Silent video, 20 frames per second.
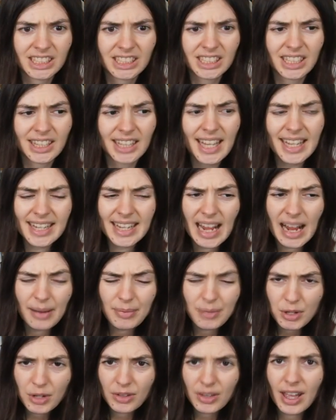Did they
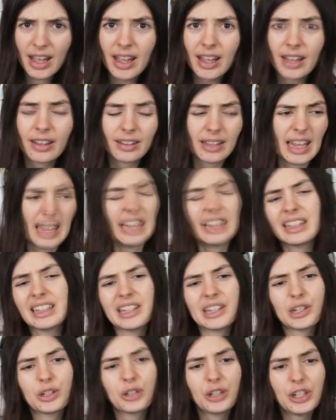capture that
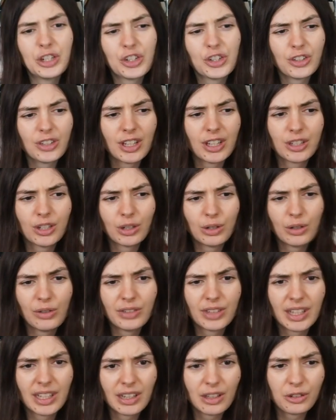alien creature that took over
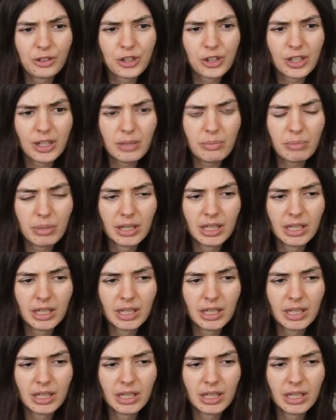that other ship?